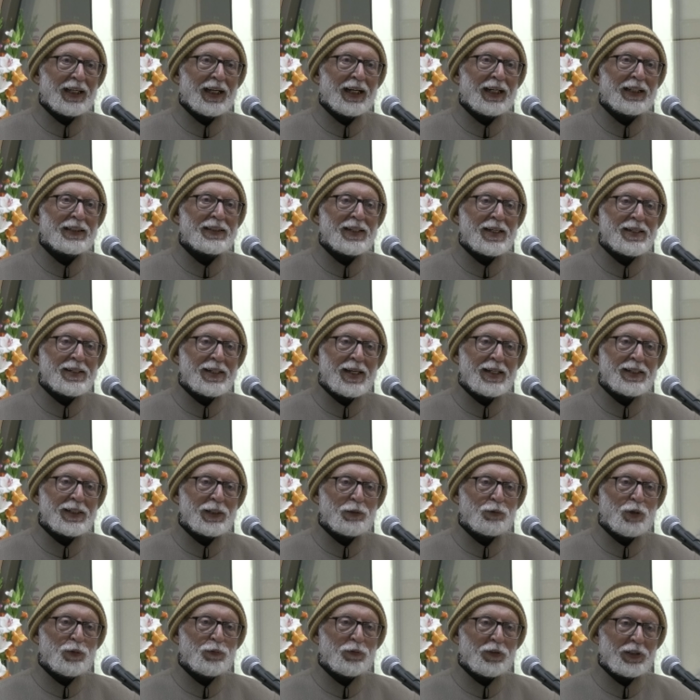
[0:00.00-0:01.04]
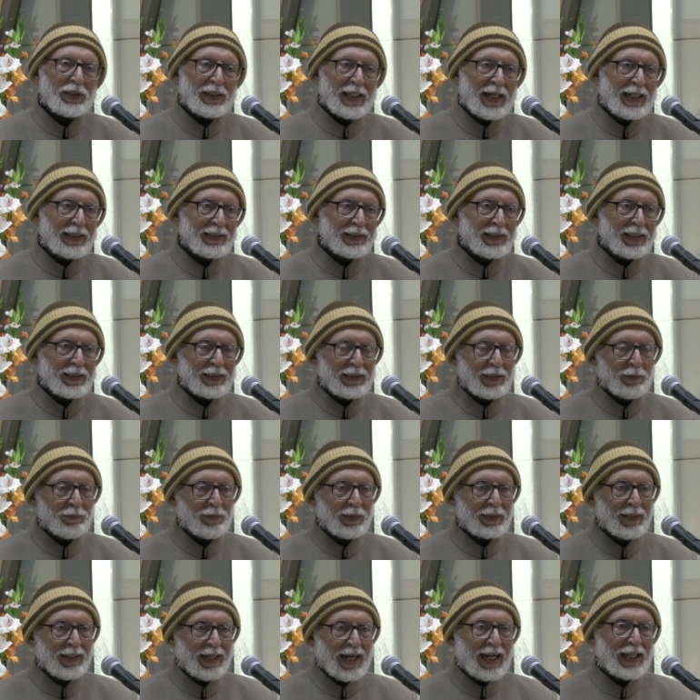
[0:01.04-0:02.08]
uh, just as it was for that that they were
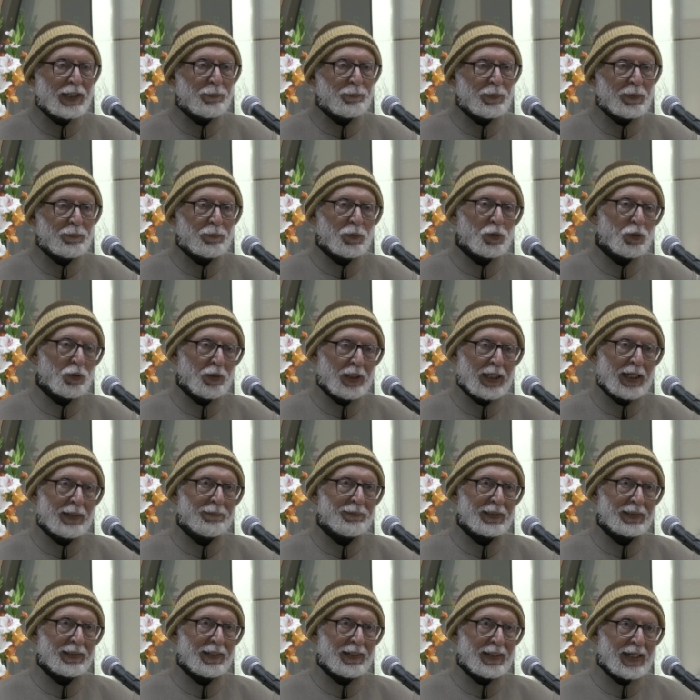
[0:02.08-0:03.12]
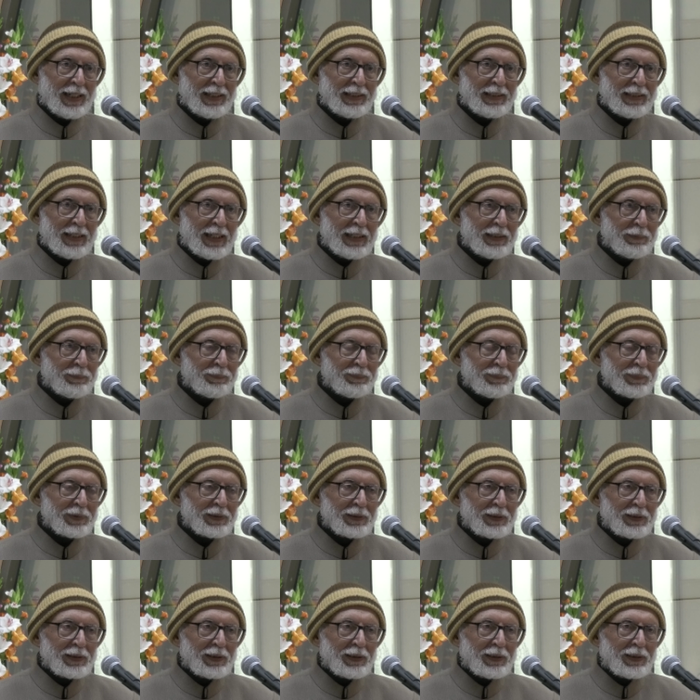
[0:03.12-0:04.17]
the right people to arrive at the right
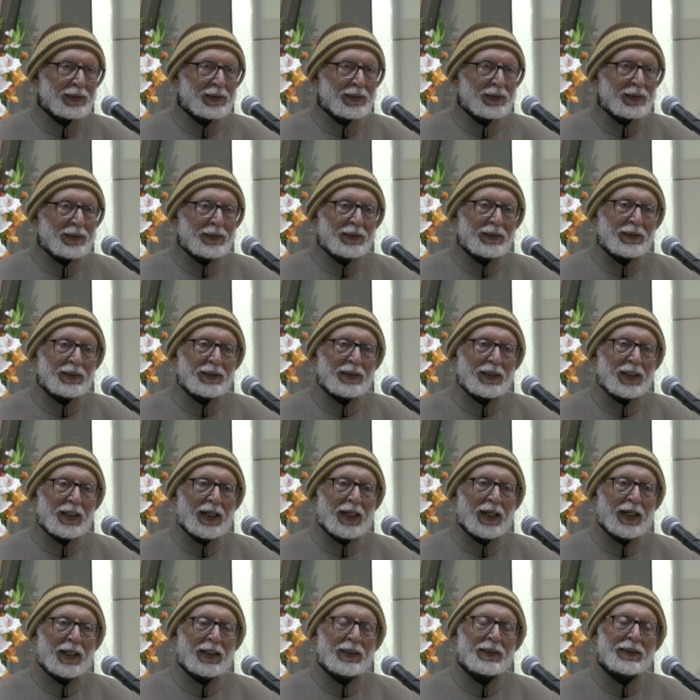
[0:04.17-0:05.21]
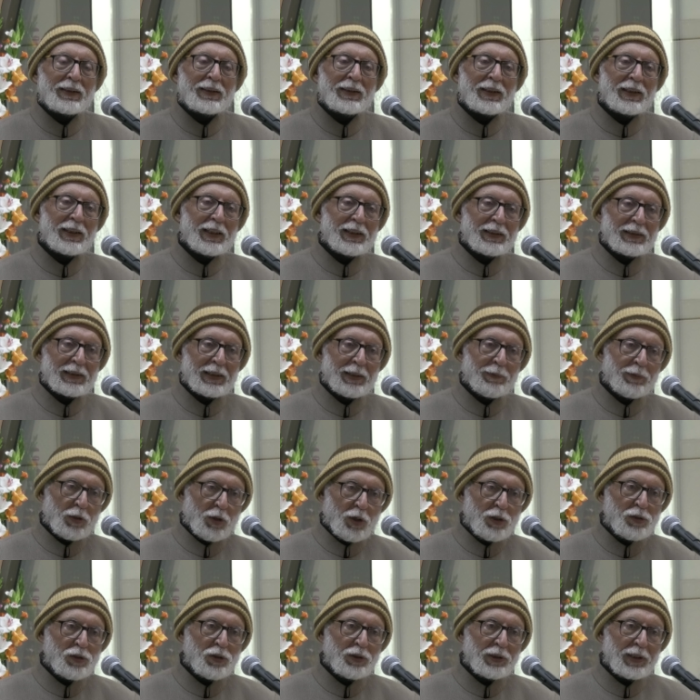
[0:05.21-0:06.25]
time, uh, they were
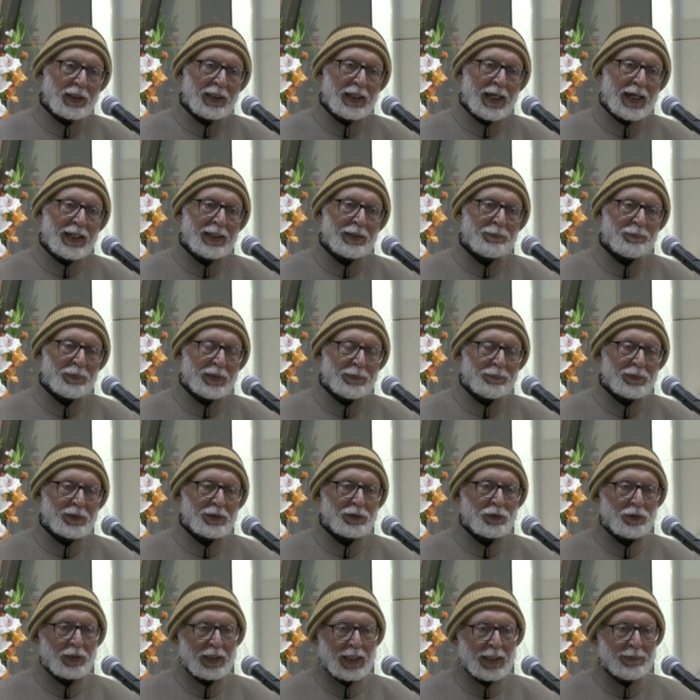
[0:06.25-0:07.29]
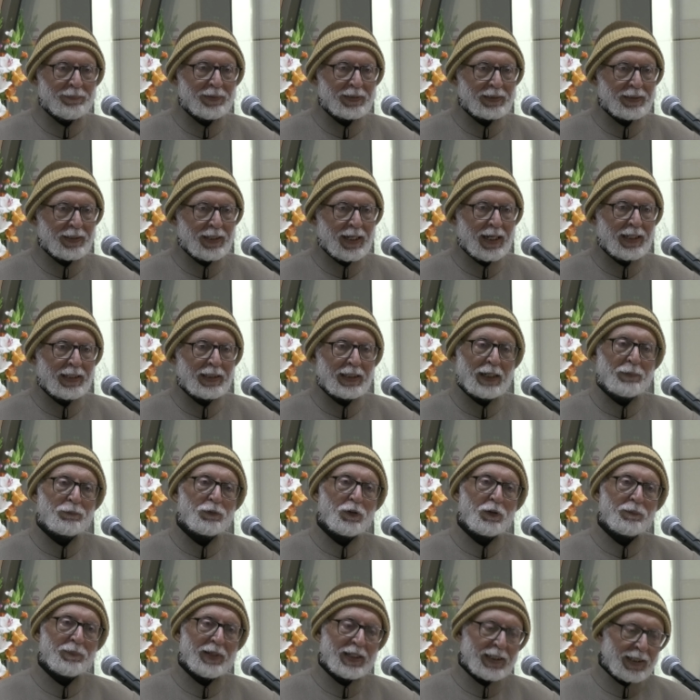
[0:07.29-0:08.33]
also the right people to arrive at the right time
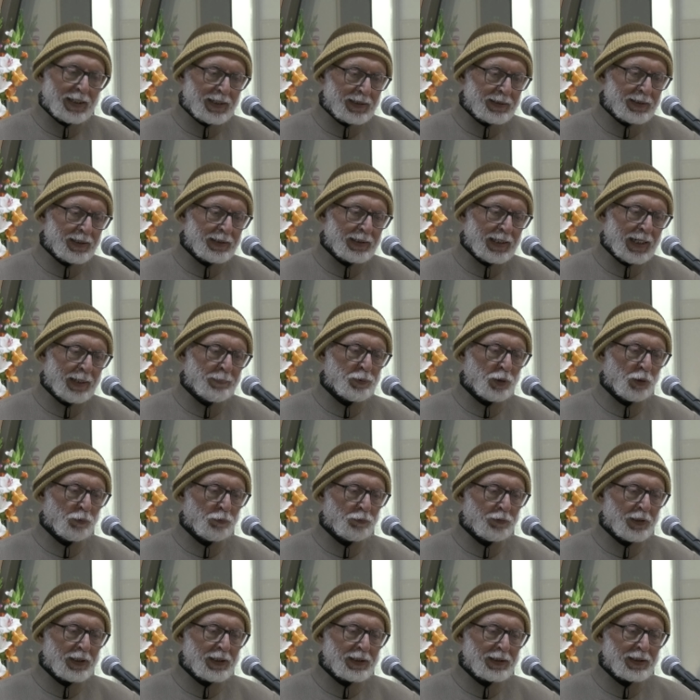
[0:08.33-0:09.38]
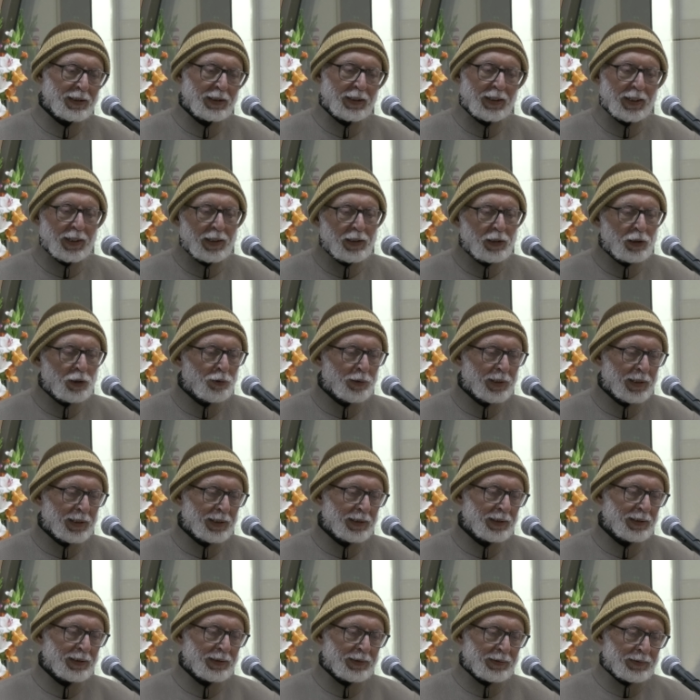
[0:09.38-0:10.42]
for many other types of work,
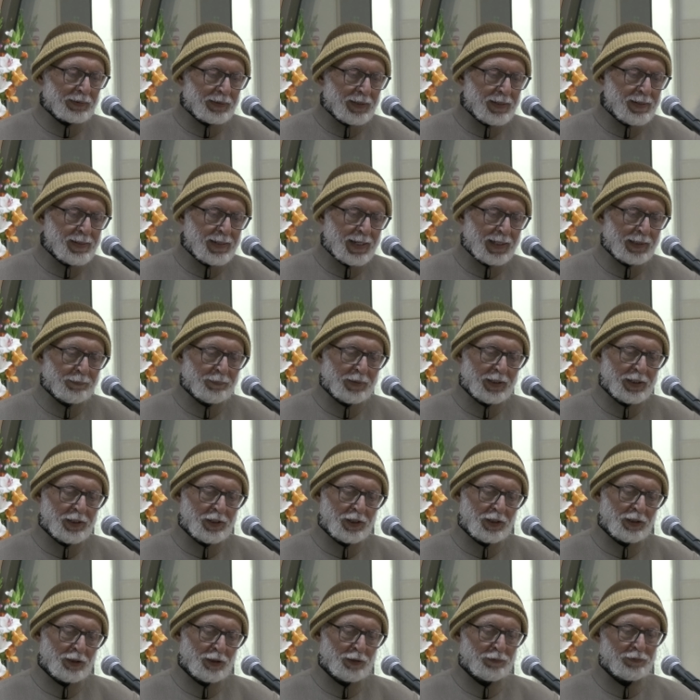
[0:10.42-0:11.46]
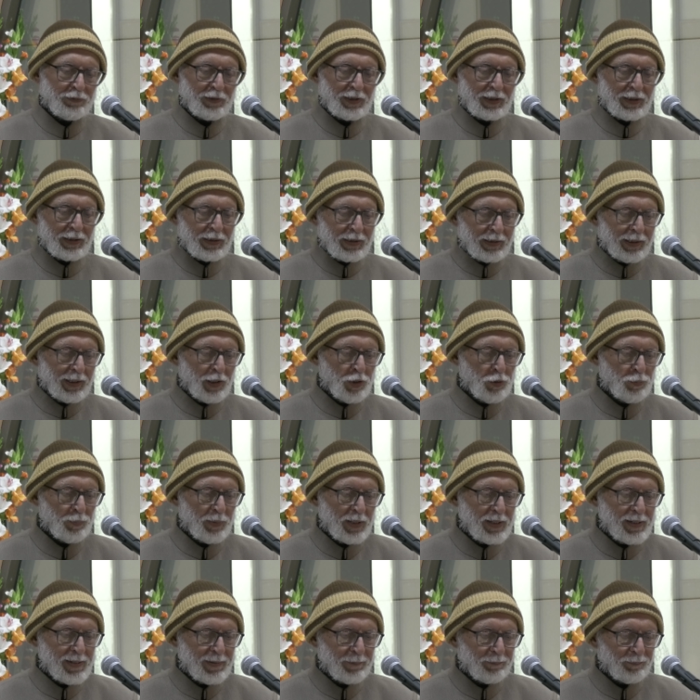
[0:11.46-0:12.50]
including the celebration of
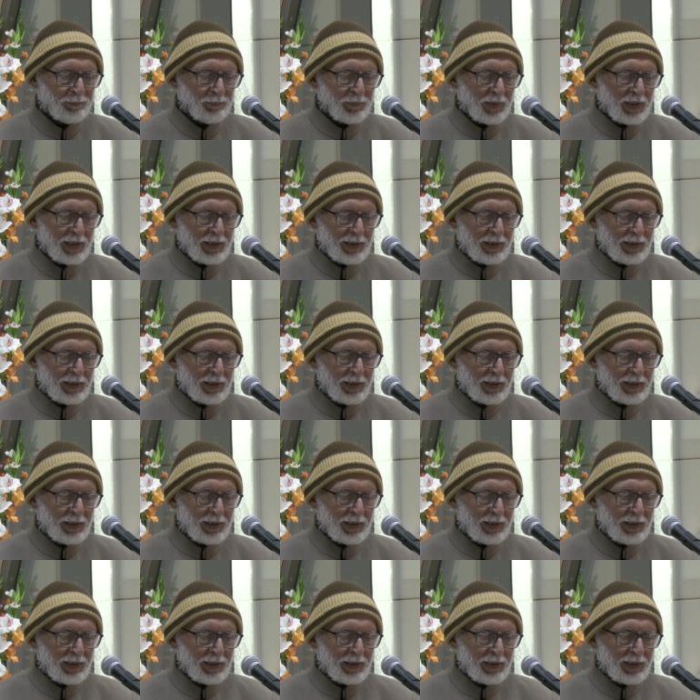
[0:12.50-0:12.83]
Christmas.